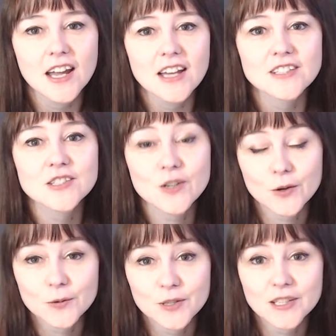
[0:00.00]
So
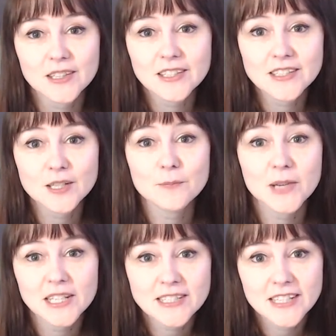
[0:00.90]
these
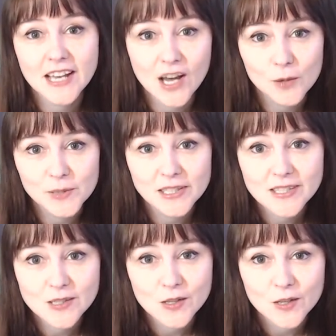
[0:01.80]
amazing
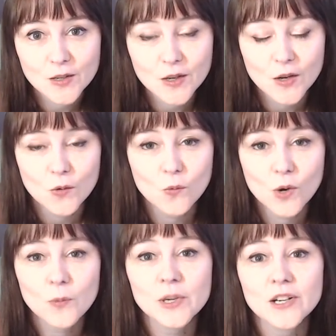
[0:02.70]
helmets,
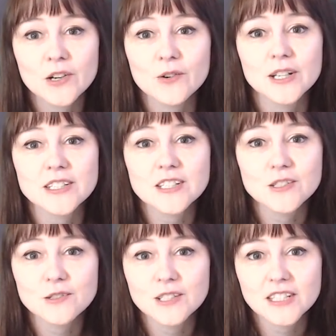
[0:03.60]
what we are going to
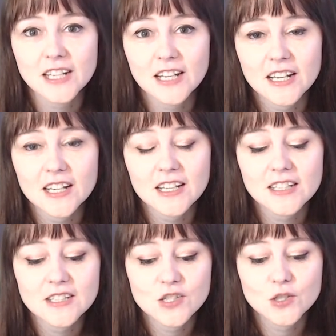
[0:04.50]
do today
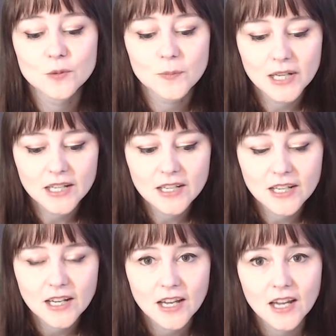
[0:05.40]
is to make
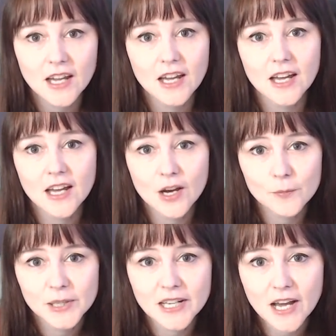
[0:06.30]
a
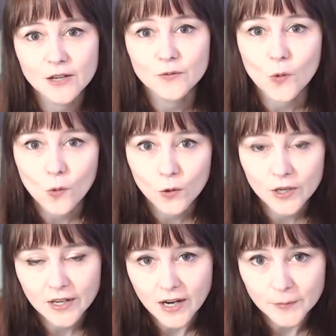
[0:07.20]
helmet out of
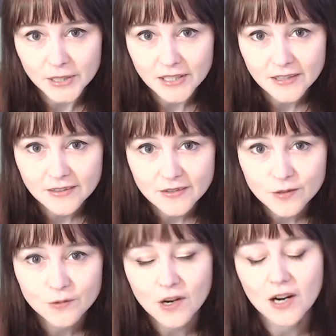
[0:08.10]
origami.
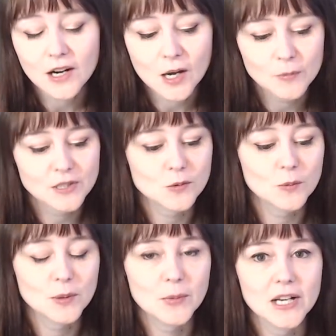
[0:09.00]
So our helmets will
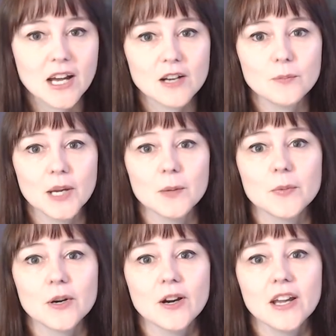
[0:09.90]
be made out of
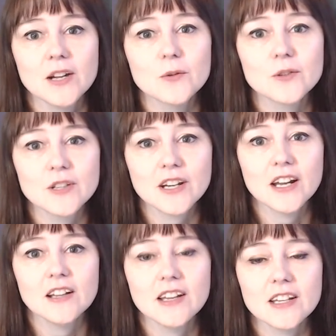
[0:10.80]
paper and it will look
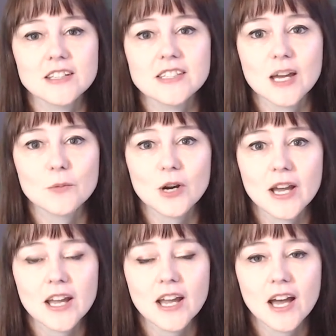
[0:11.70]
kind of like a
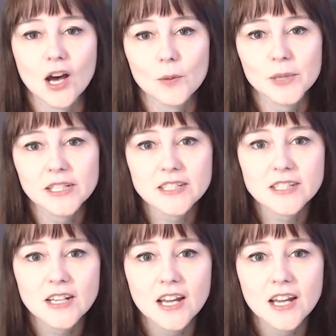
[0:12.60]
samurai helmet.